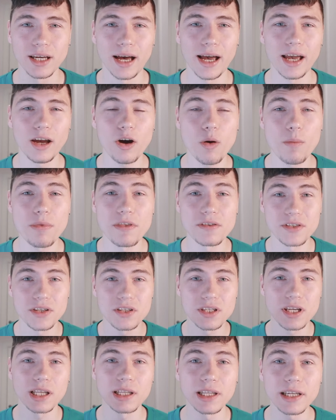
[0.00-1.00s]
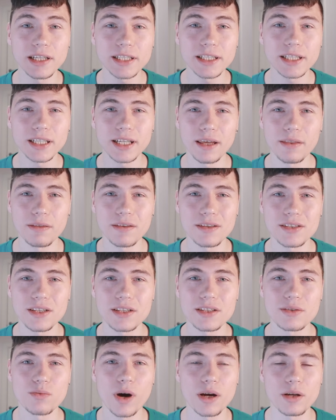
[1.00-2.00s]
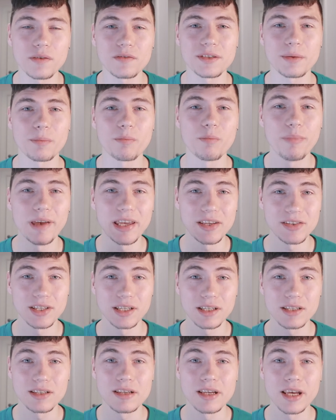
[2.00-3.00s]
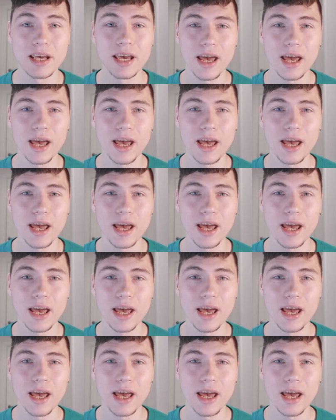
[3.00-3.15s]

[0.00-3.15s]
I hope this is clear and this is one of the basics.